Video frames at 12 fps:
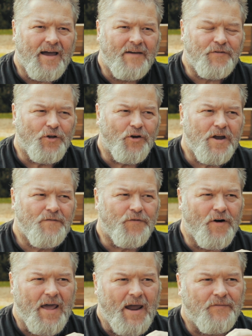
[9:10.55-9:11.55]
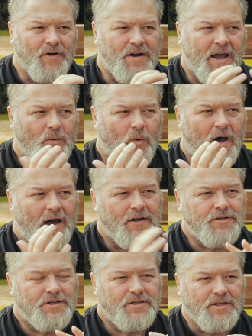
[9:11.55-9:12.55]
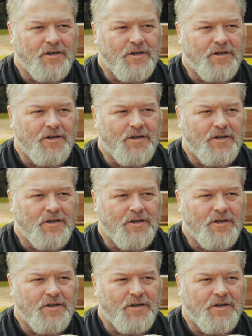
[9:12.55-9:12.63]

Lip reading: If you're looking for an everyday watch,